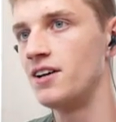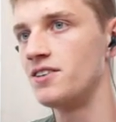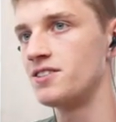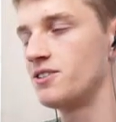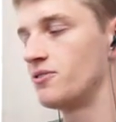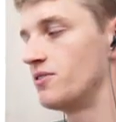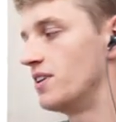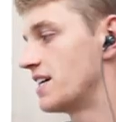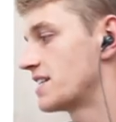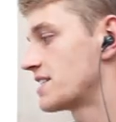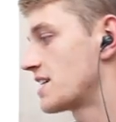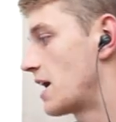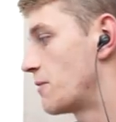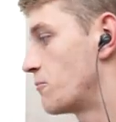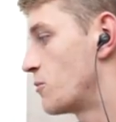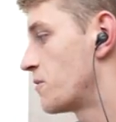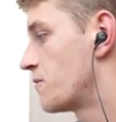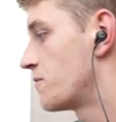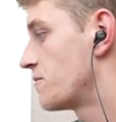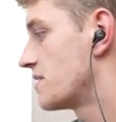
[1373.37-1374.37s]
See you next
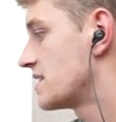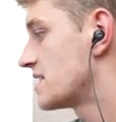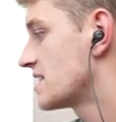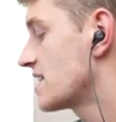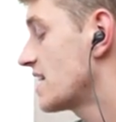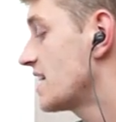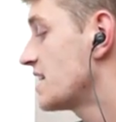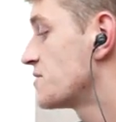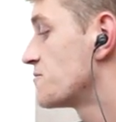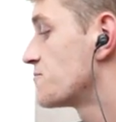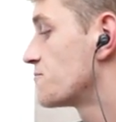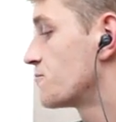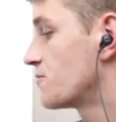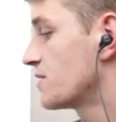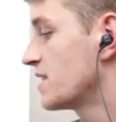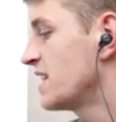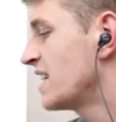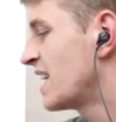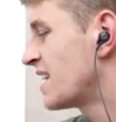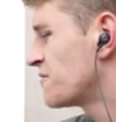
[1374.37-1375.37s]
time with stage
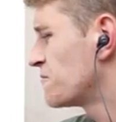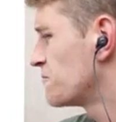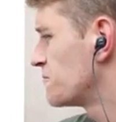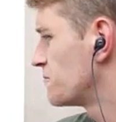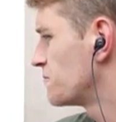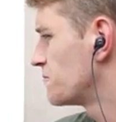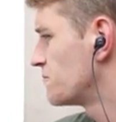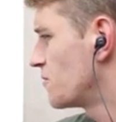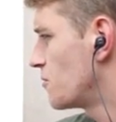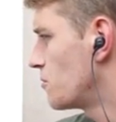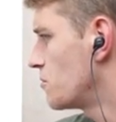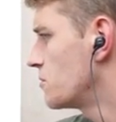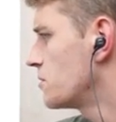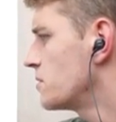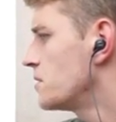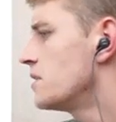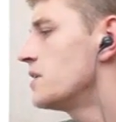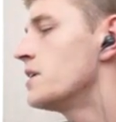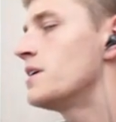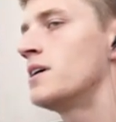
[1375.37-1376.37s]
3 and
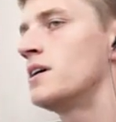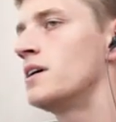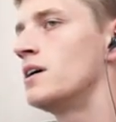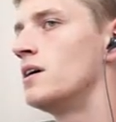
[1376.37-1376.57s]
4.